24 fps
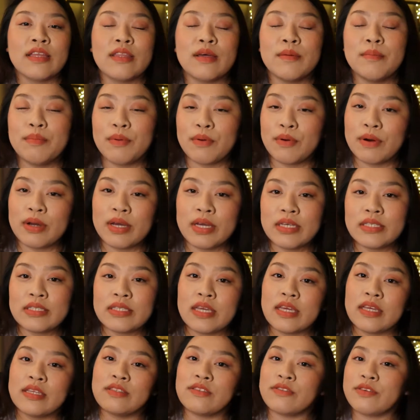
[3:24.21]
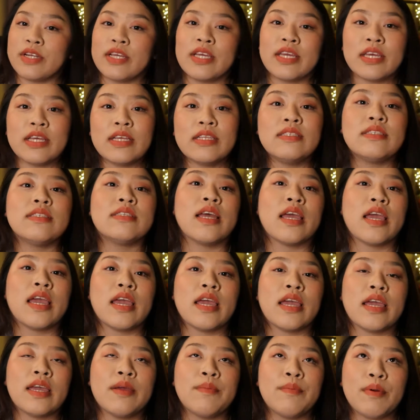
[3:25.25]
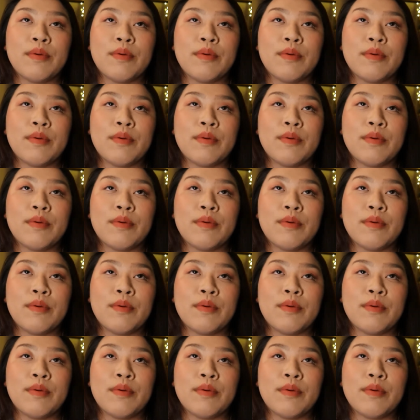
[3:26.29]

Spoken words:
the boys and Stray Kids, they